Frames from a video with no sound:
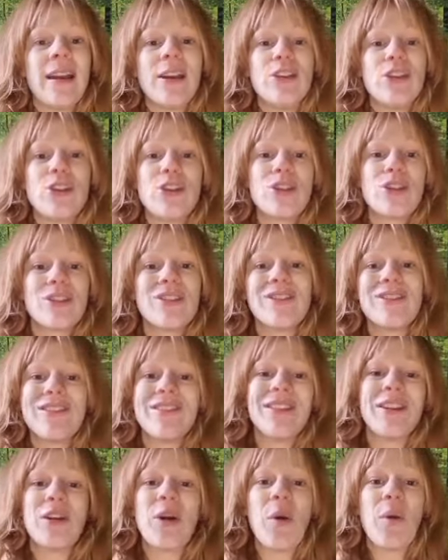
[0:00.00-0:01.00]
that are just
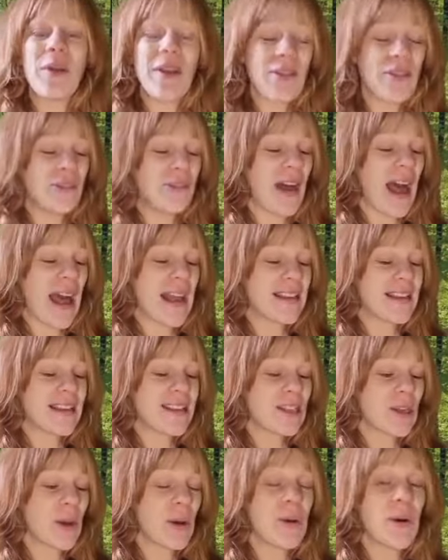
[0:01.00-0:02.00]
going
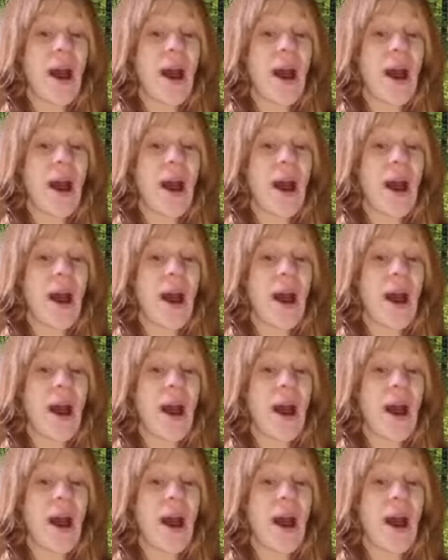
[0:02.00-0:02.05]
fast.